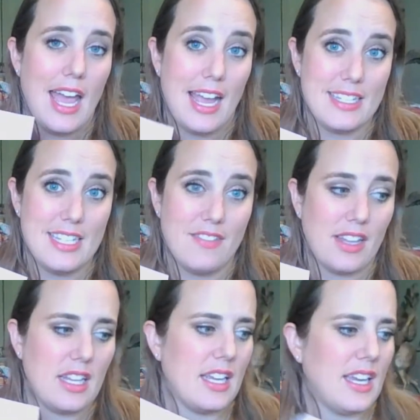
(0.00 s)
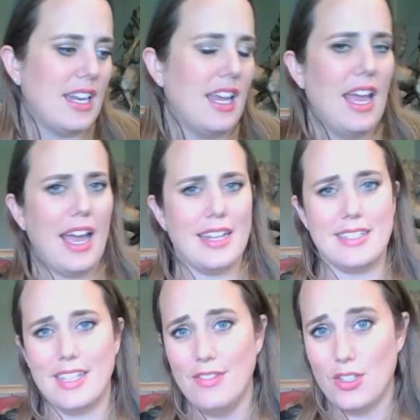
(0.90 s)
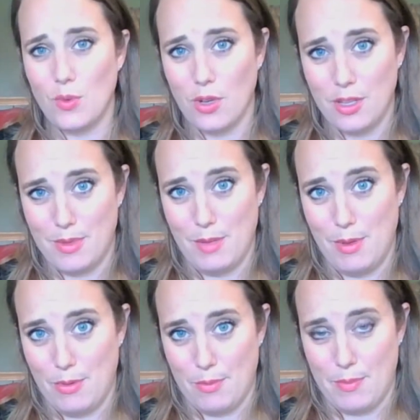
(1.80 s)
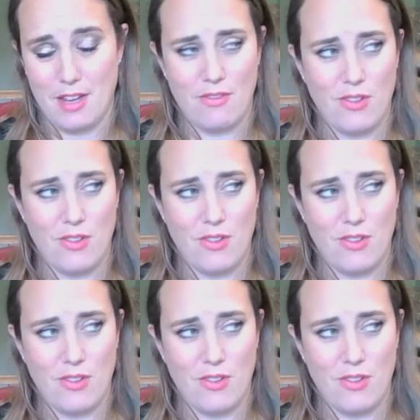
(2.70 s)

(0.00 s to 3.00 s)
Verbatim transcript: see if I like it and see if it's worth the money people are paying for it.